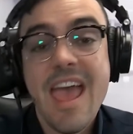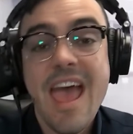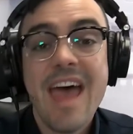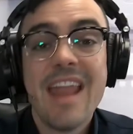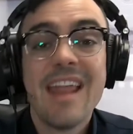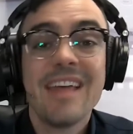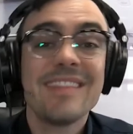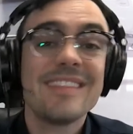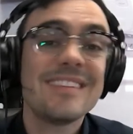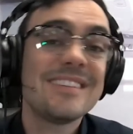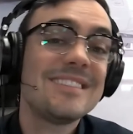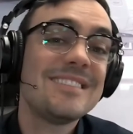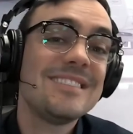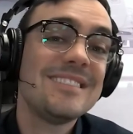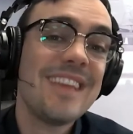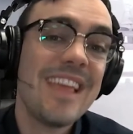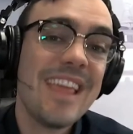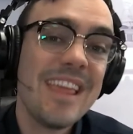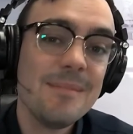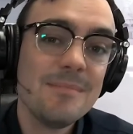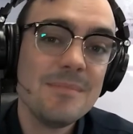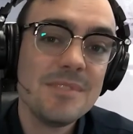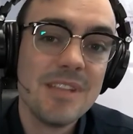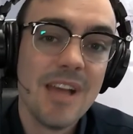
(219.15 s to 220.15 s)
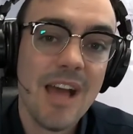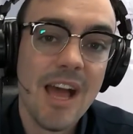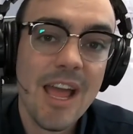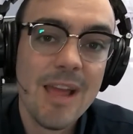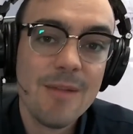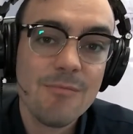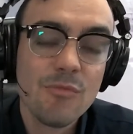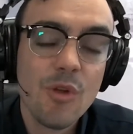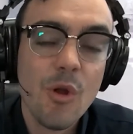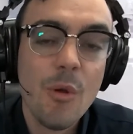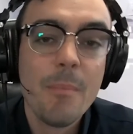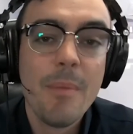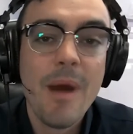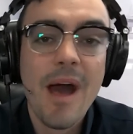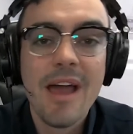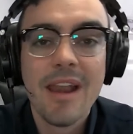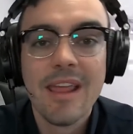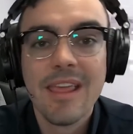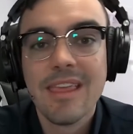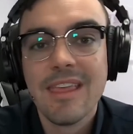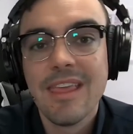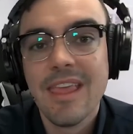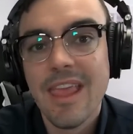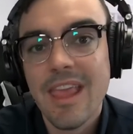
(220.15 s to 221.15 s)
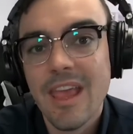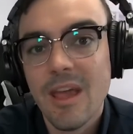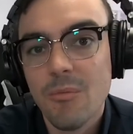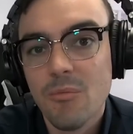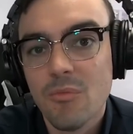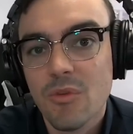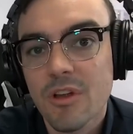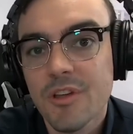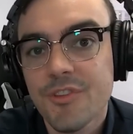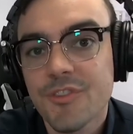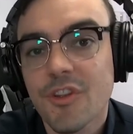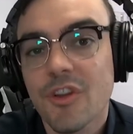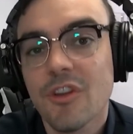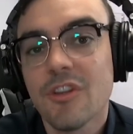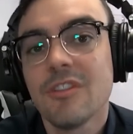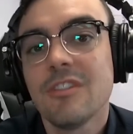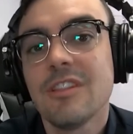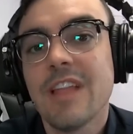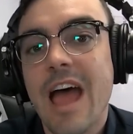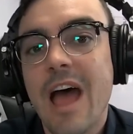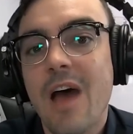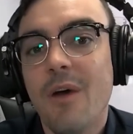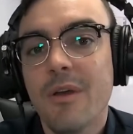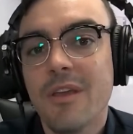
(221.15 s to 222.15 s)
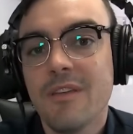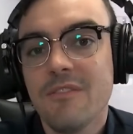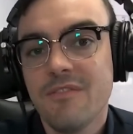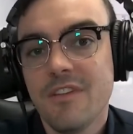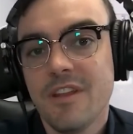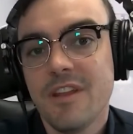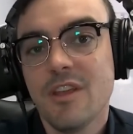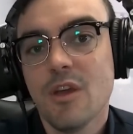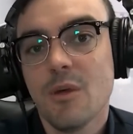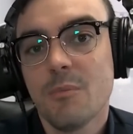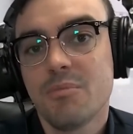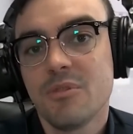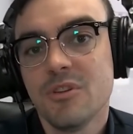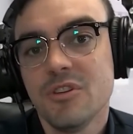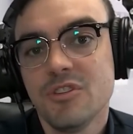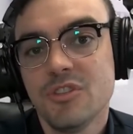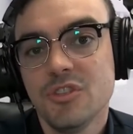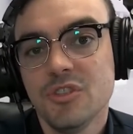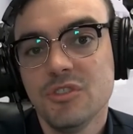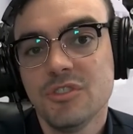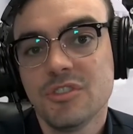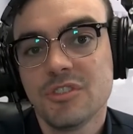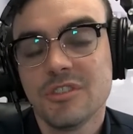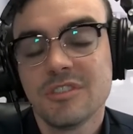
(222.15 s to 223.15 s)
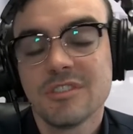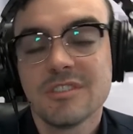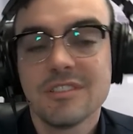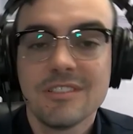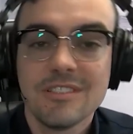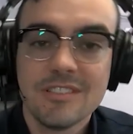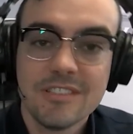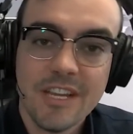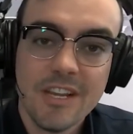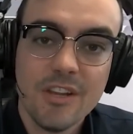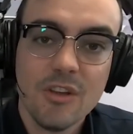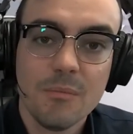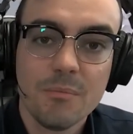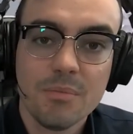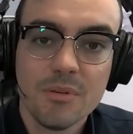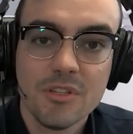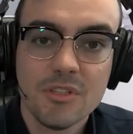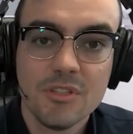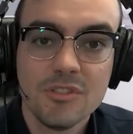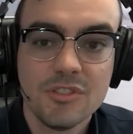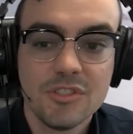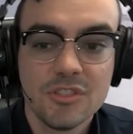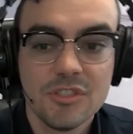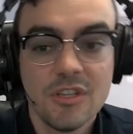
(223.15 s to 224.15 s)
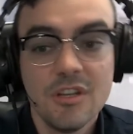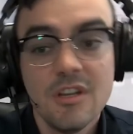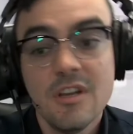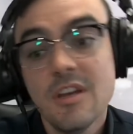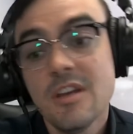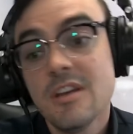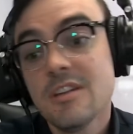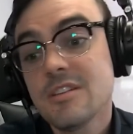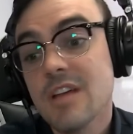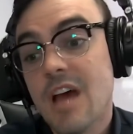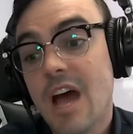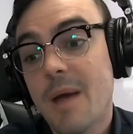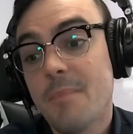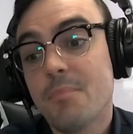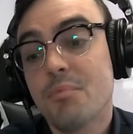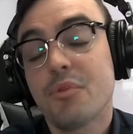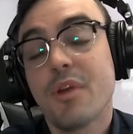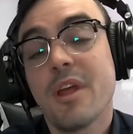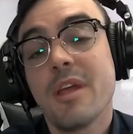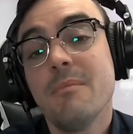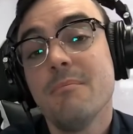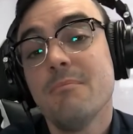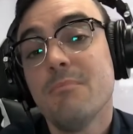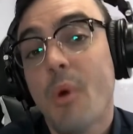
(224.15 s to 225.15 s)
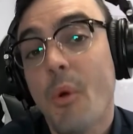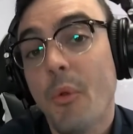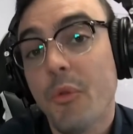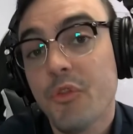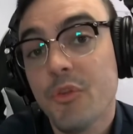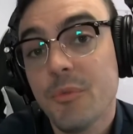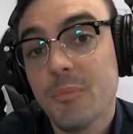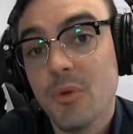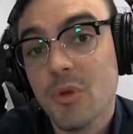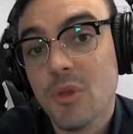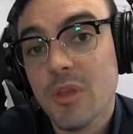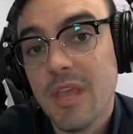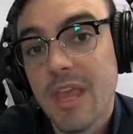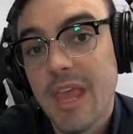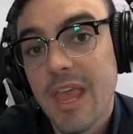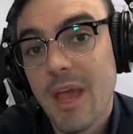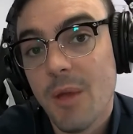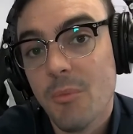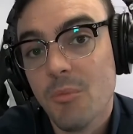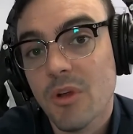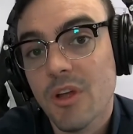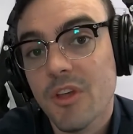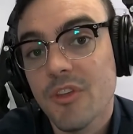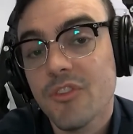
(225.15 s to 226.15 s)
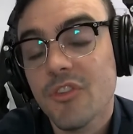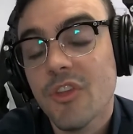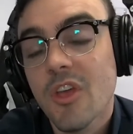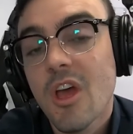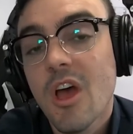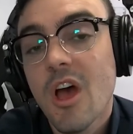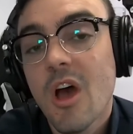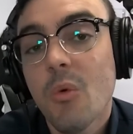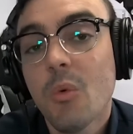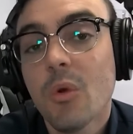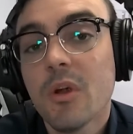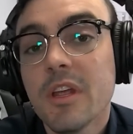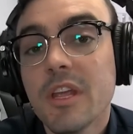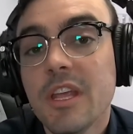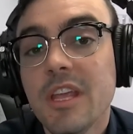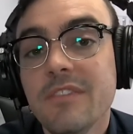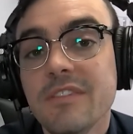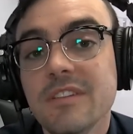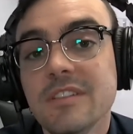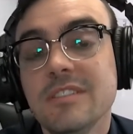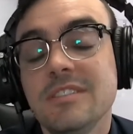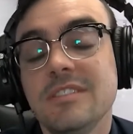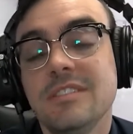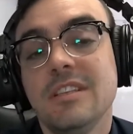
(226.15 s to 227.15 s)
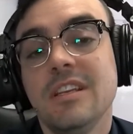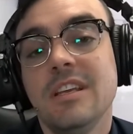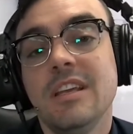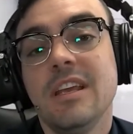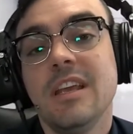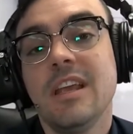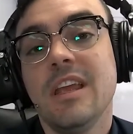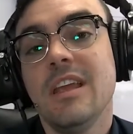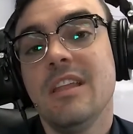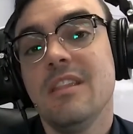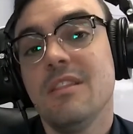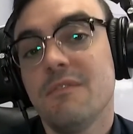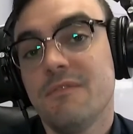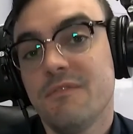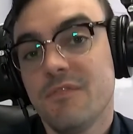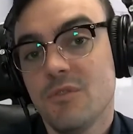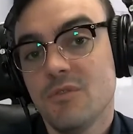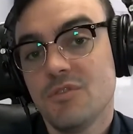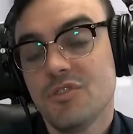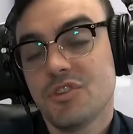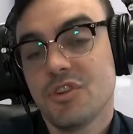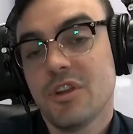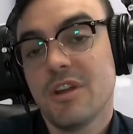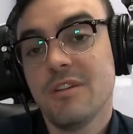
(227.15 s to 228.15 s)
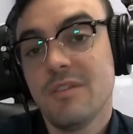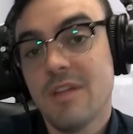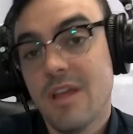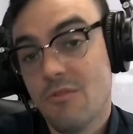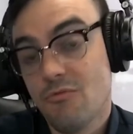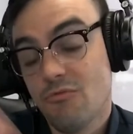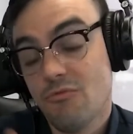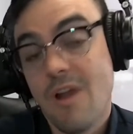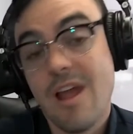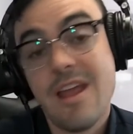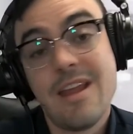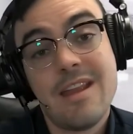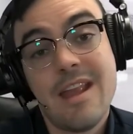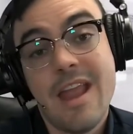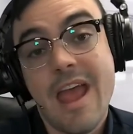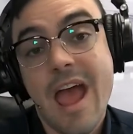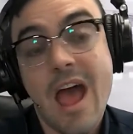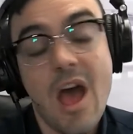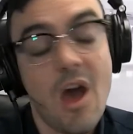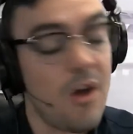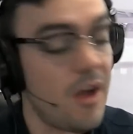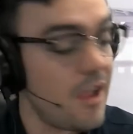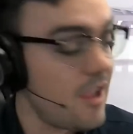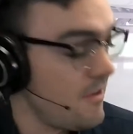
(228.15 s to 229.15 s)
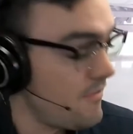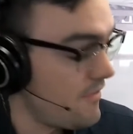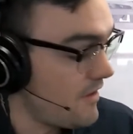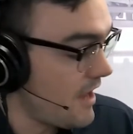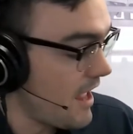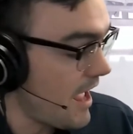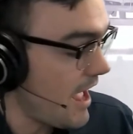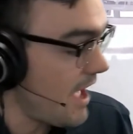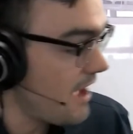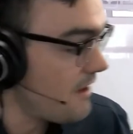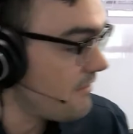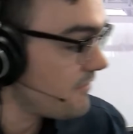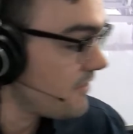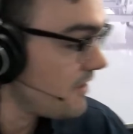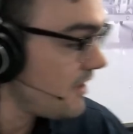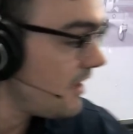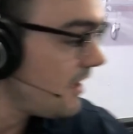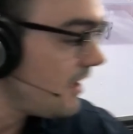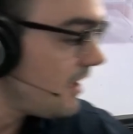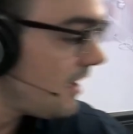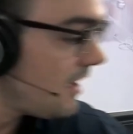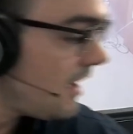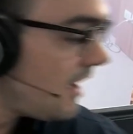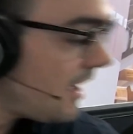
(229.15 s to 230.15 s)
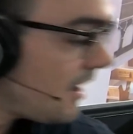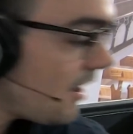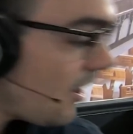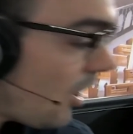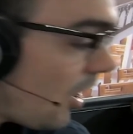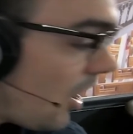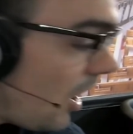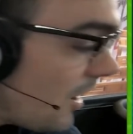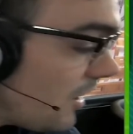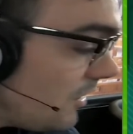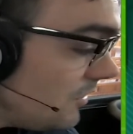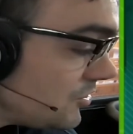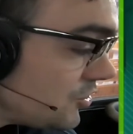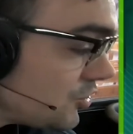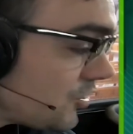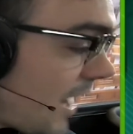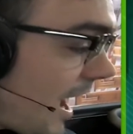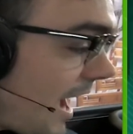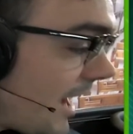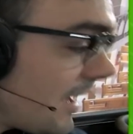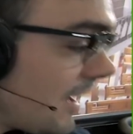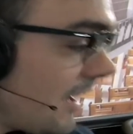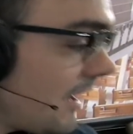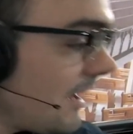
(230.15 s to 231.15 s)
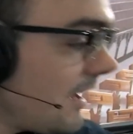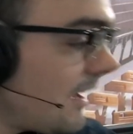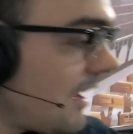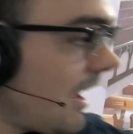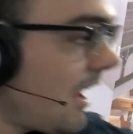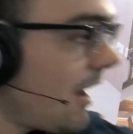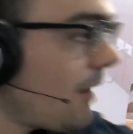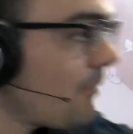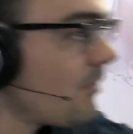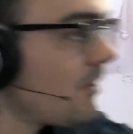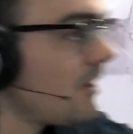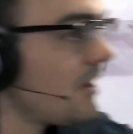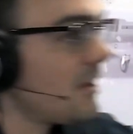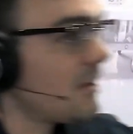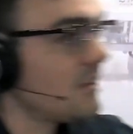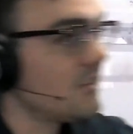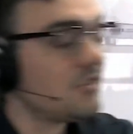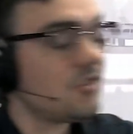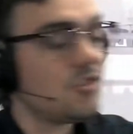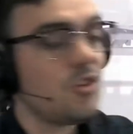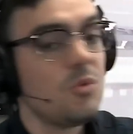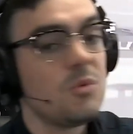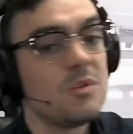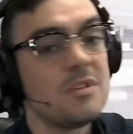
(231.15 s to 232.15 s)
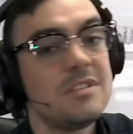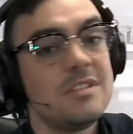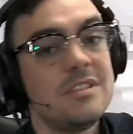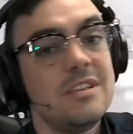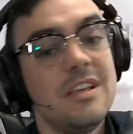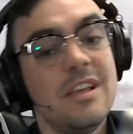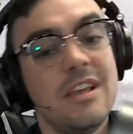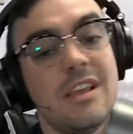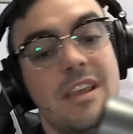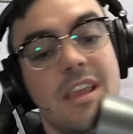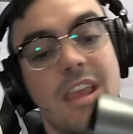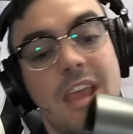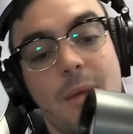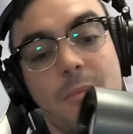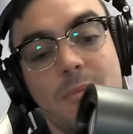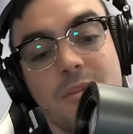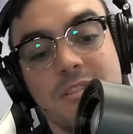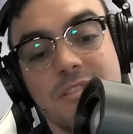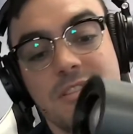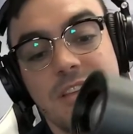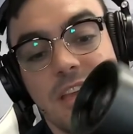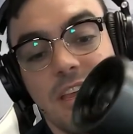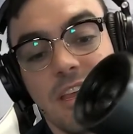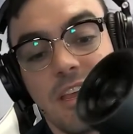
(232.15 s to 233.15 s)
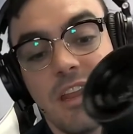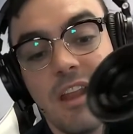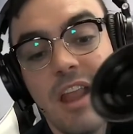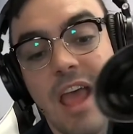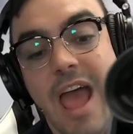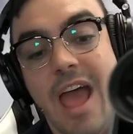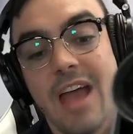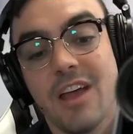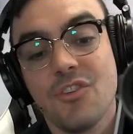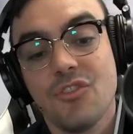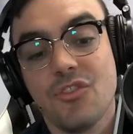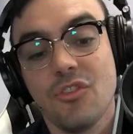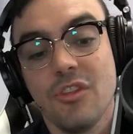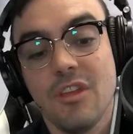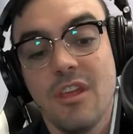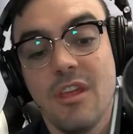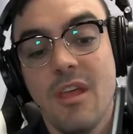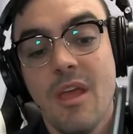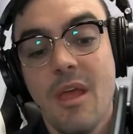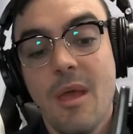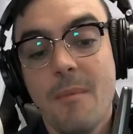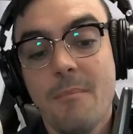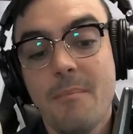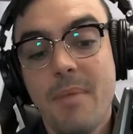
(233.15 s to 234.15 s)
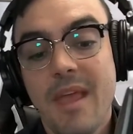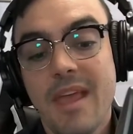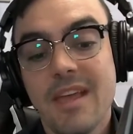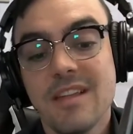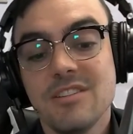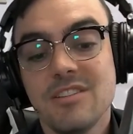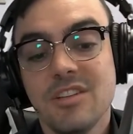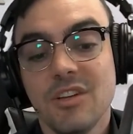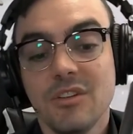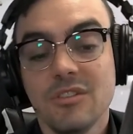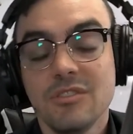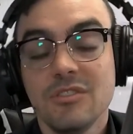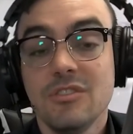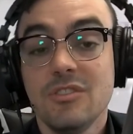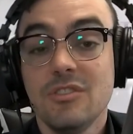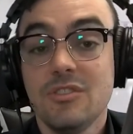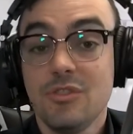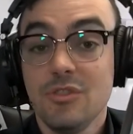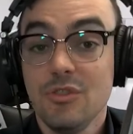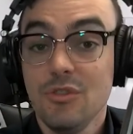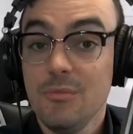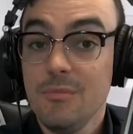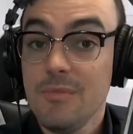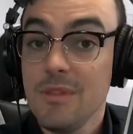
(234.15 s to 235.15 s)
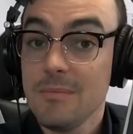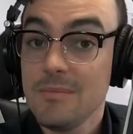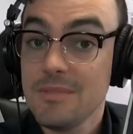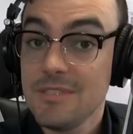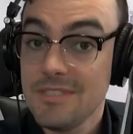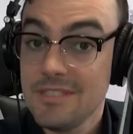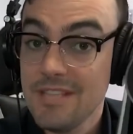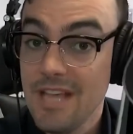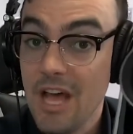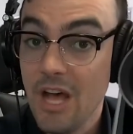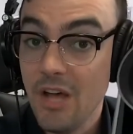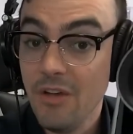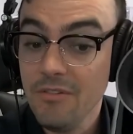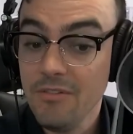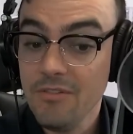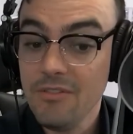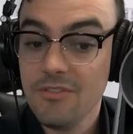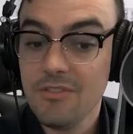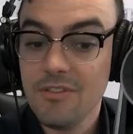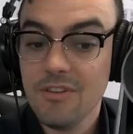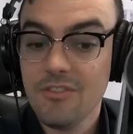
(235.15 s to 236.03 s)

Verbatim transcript: And at the same time, robotic cameras are allowing video producers, a single producer, to operate multiple cameras. We're even seeing in the future, and, and right yeah. now, I even have an auto-tracking camera here. So we're seeing cameras that can actually pan, tilt, and zoom themselves.